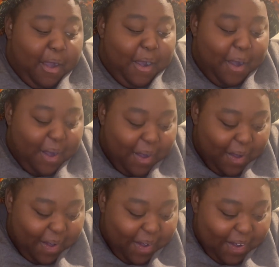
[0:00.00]

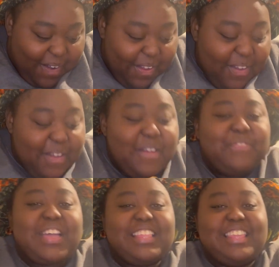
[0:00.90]

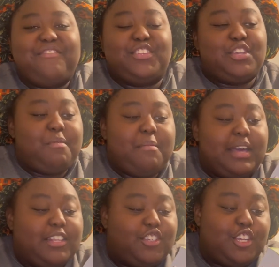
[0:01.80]
I'd never cheat my mac
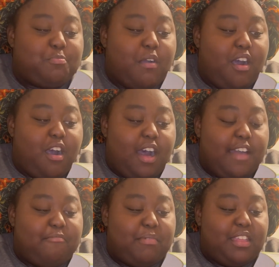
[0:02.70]
and cheese, but
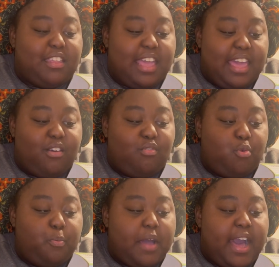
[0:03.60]
I've been
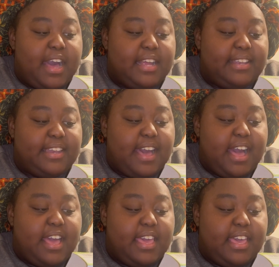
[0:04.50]
ill and
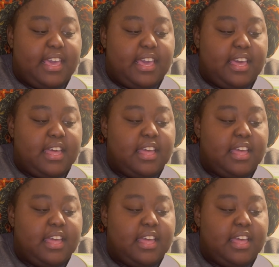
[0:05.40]
I